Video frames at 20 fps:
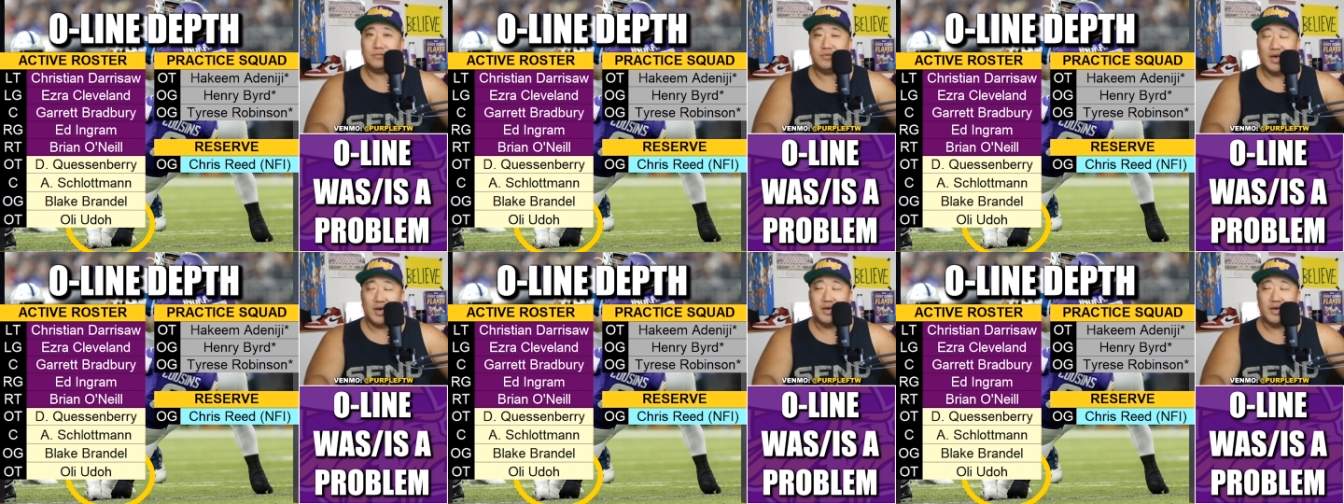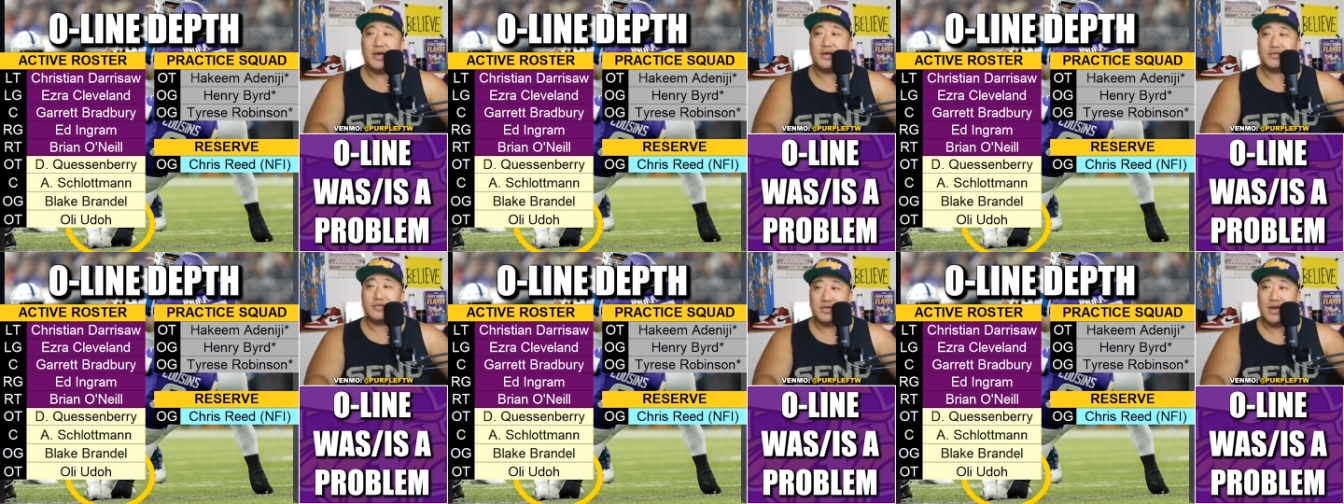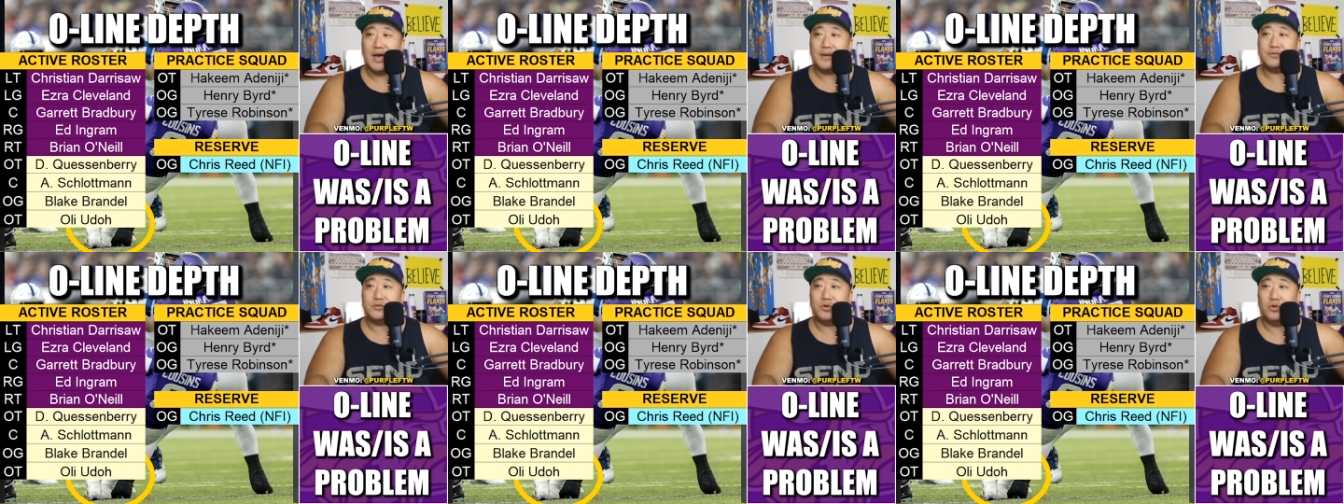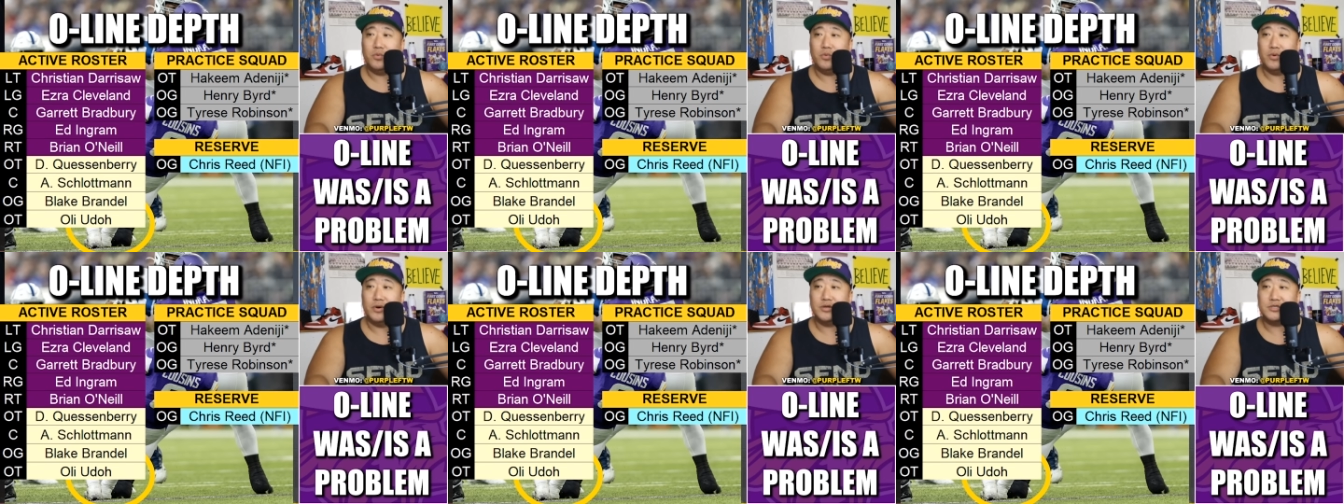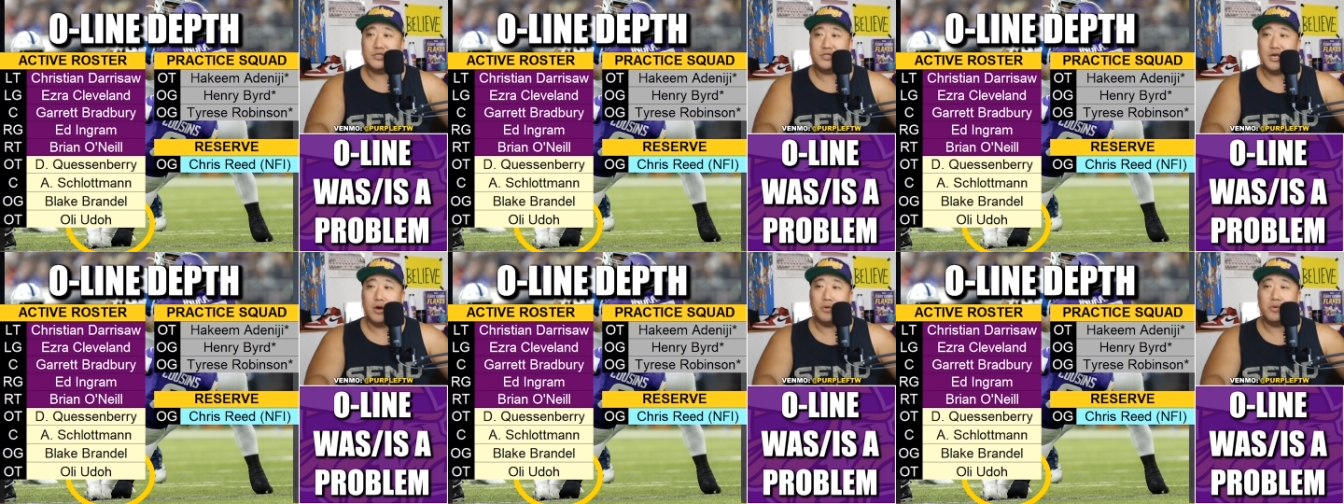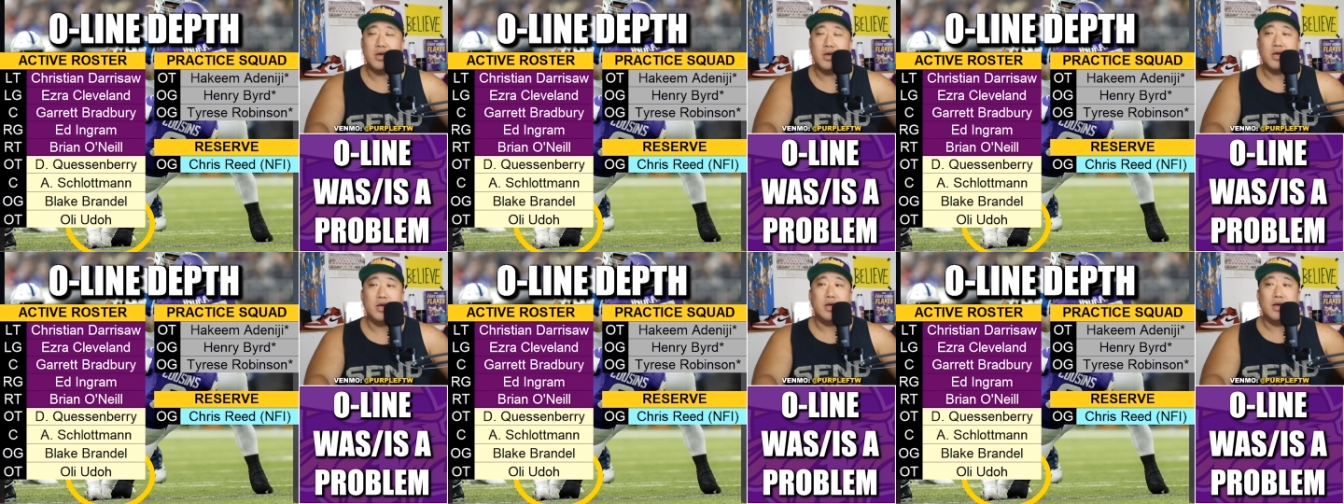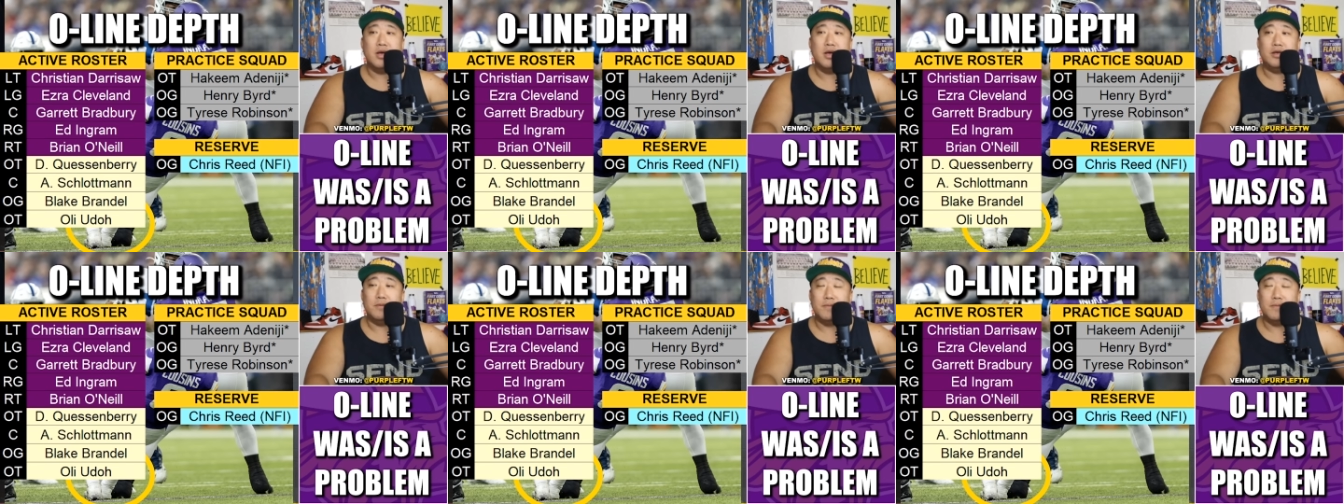Yeah, yes, it absolutely would. So
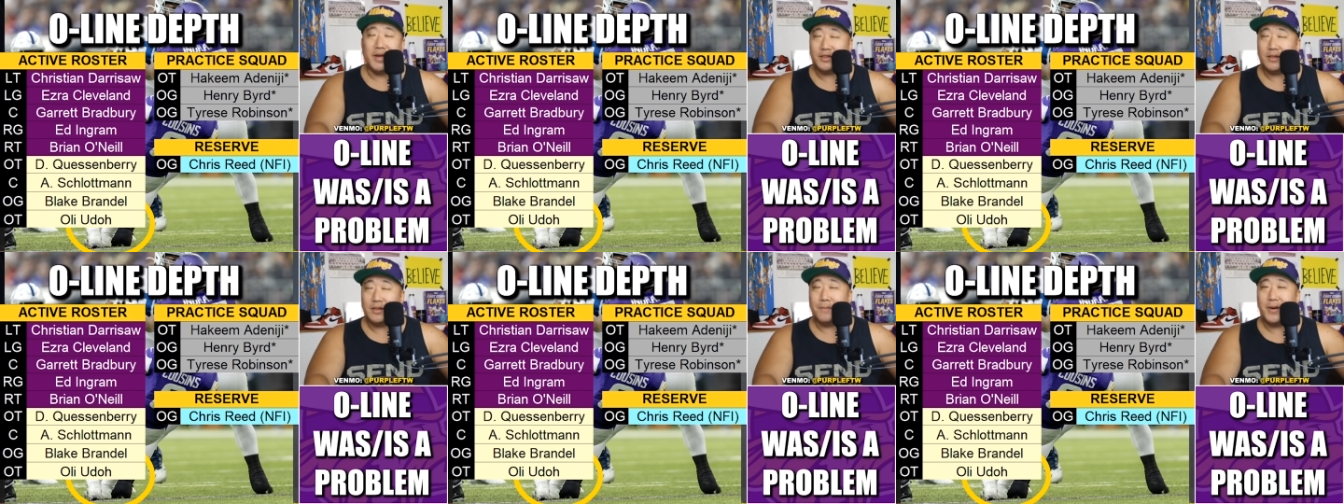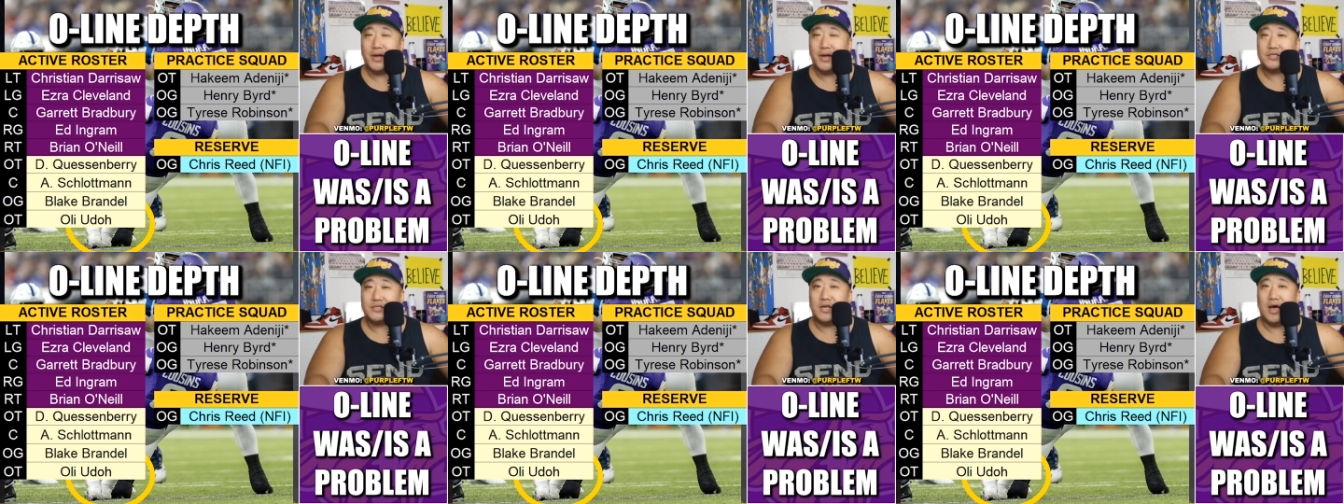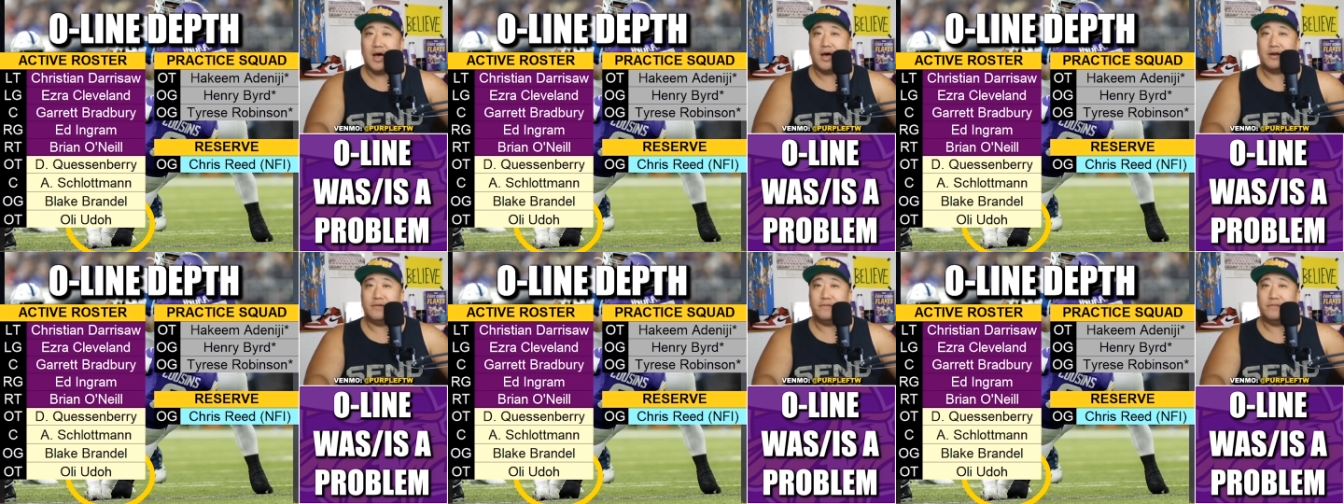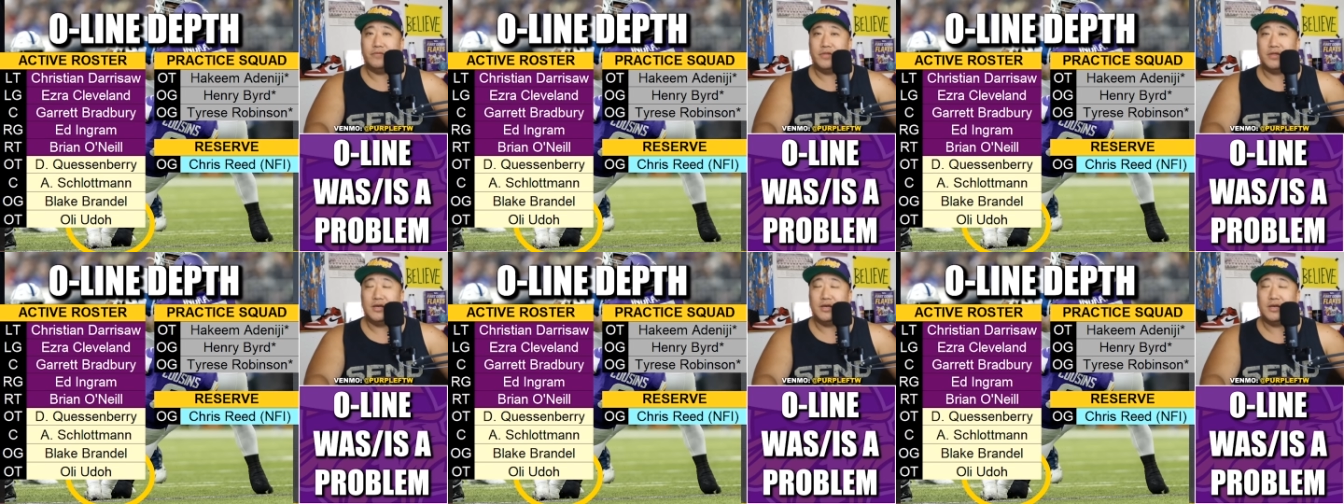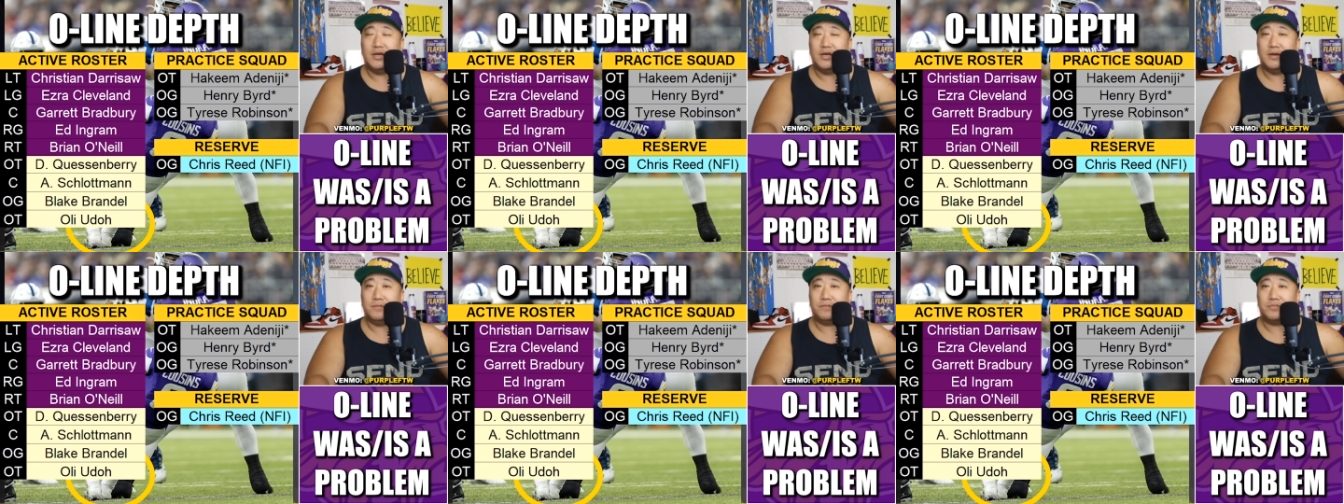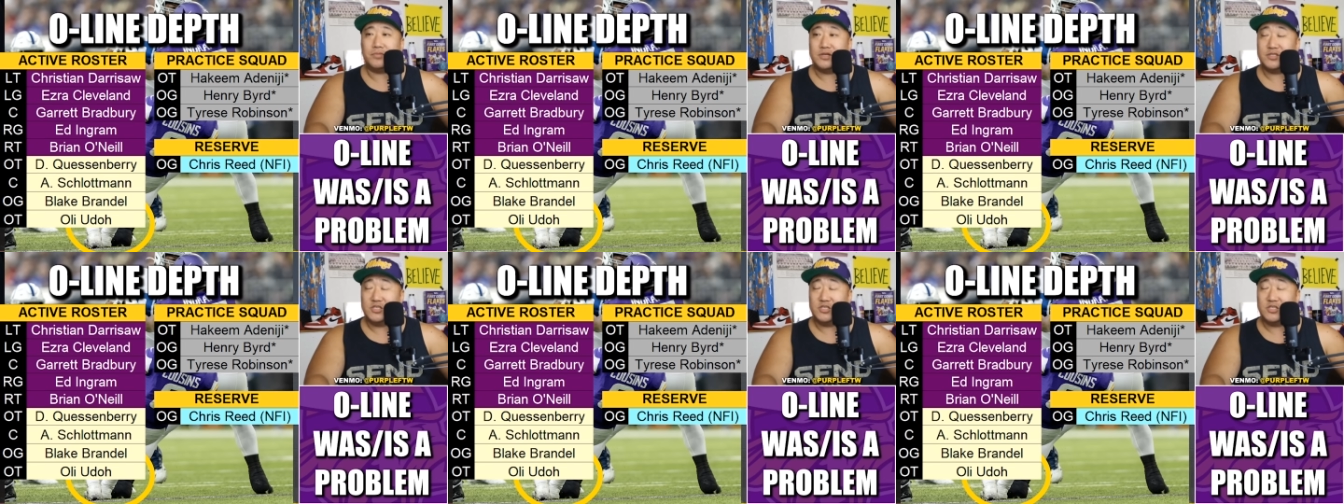you make the best out of the